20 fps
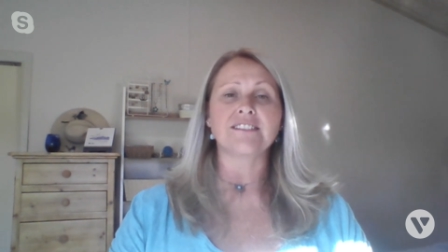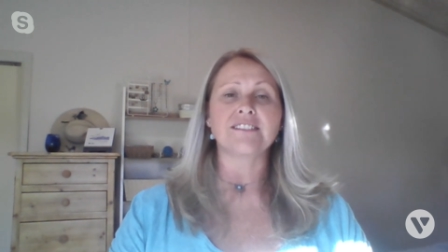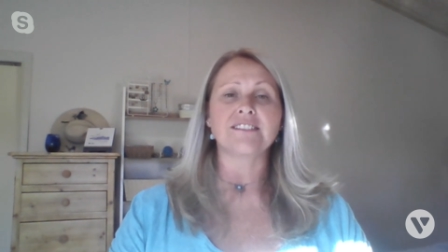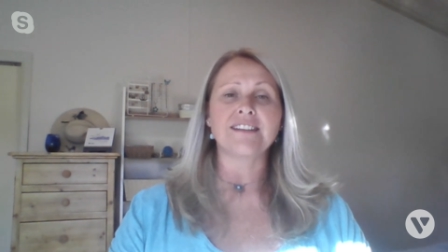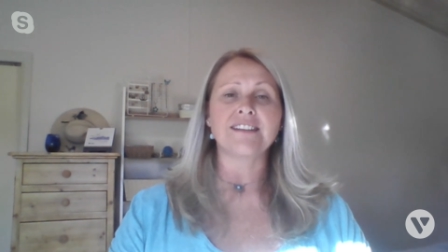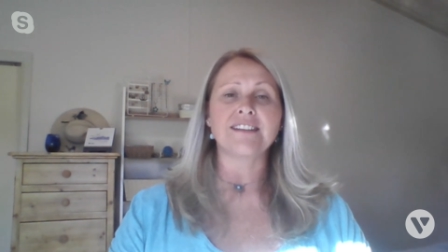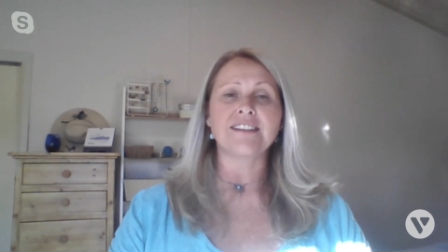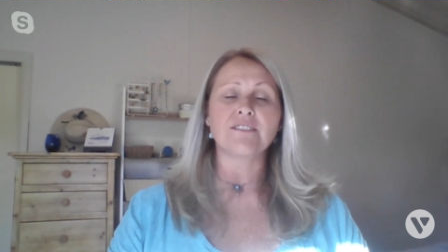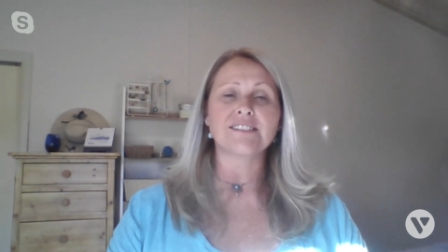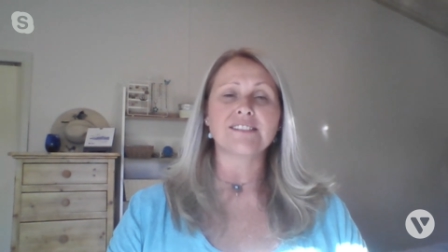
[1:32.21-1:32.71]
Now,
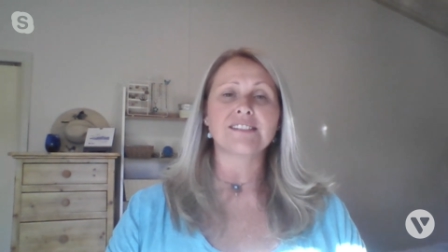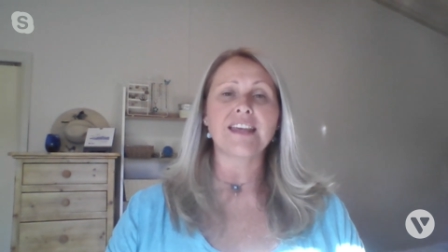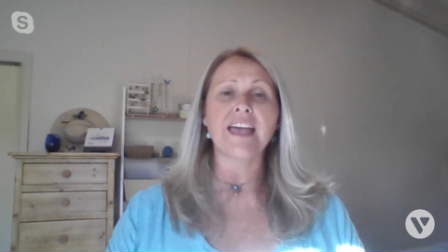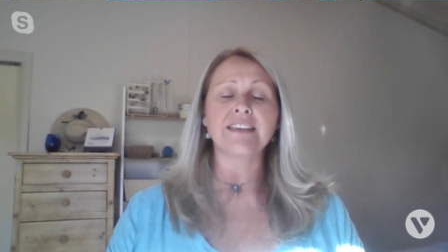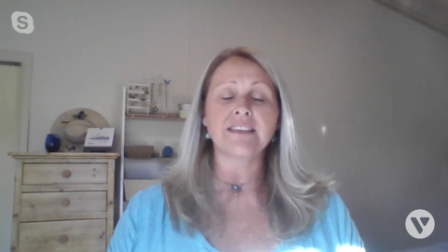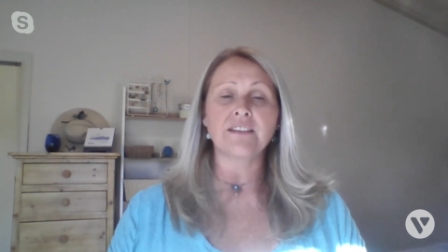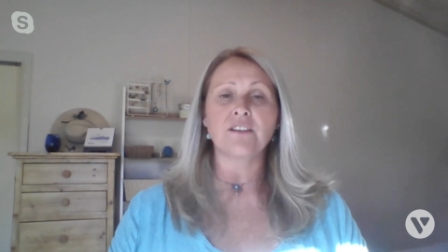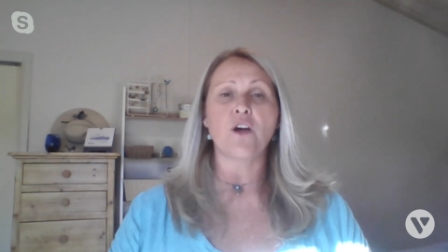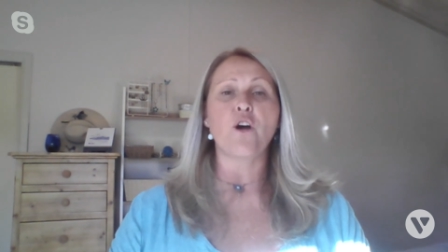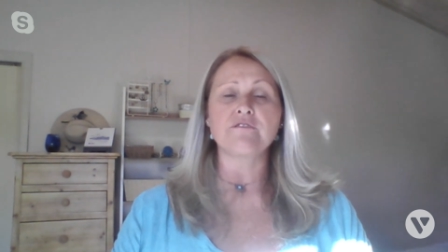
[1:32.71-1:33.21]
it's
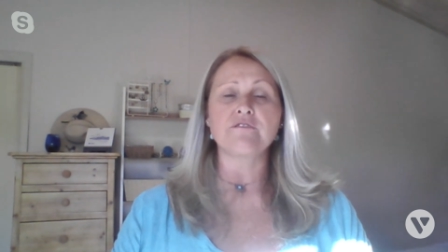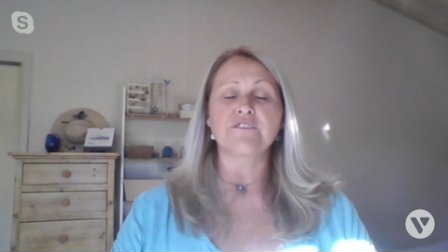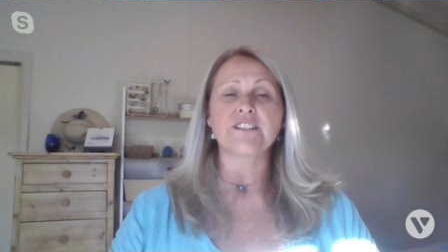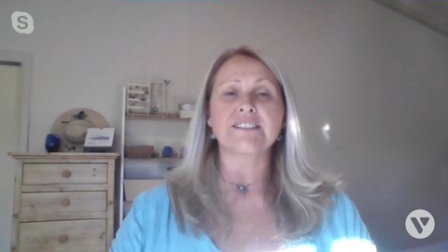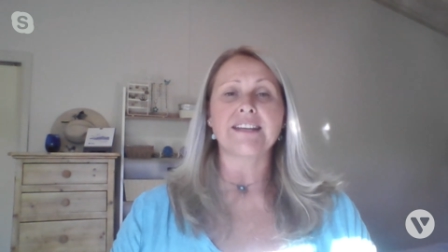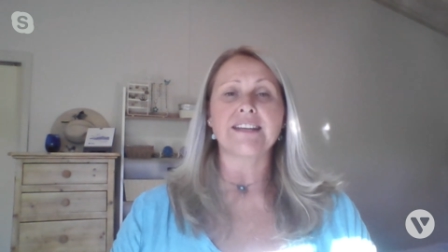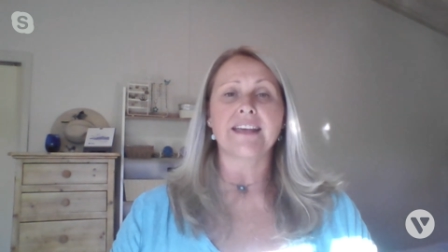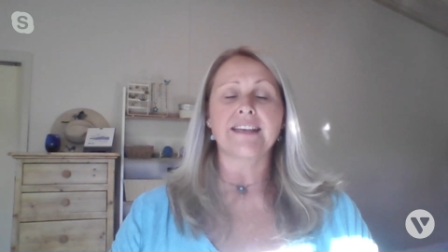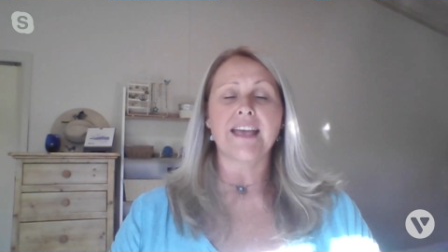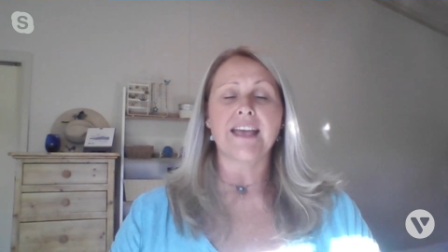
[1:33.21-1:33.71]
taken over a
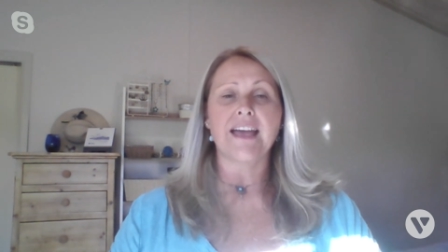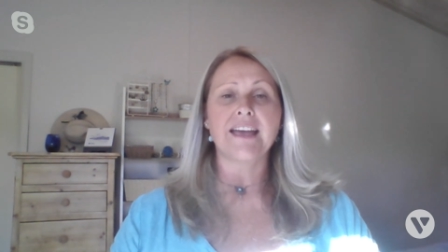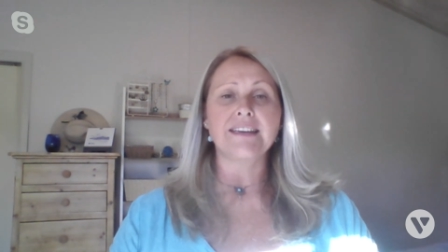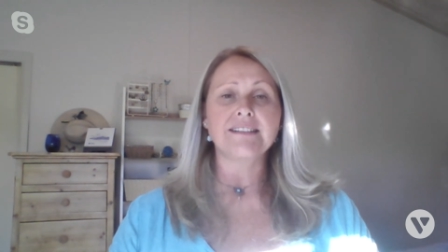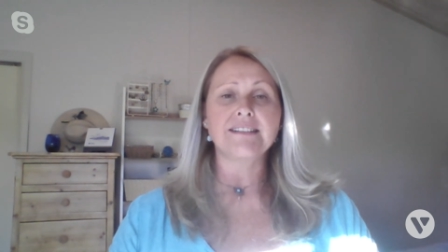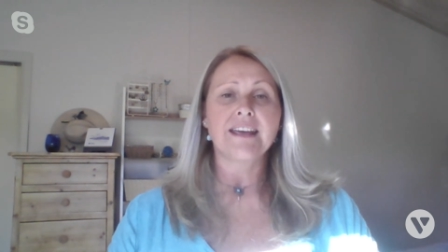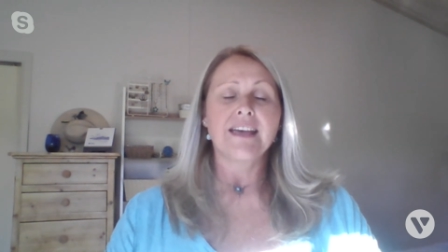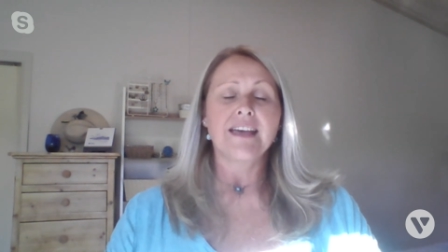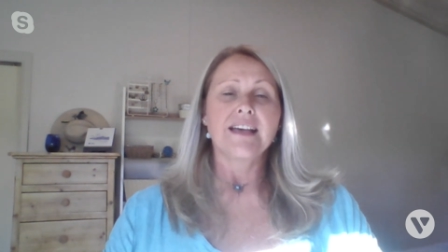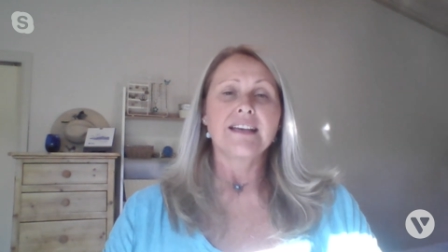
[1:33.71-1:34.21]

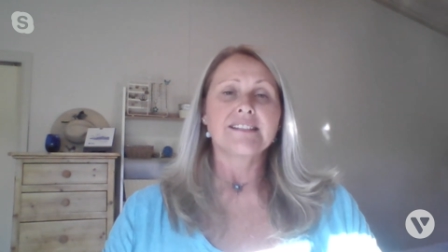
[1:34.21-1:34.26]
decade.